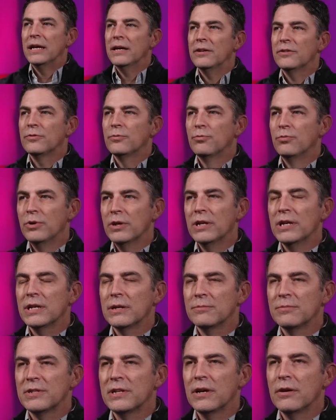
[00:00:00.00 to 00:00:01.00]
It really
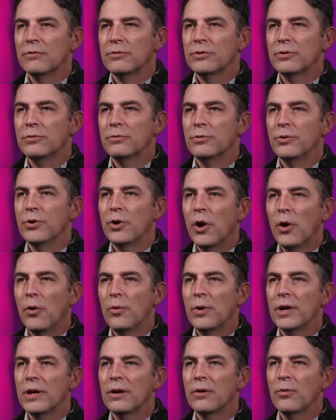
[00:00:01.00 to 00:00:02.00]
comes down to
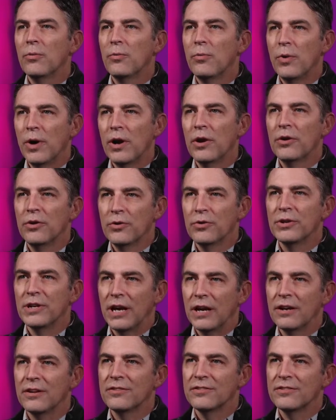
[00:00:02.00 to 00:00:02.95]
knowing where your data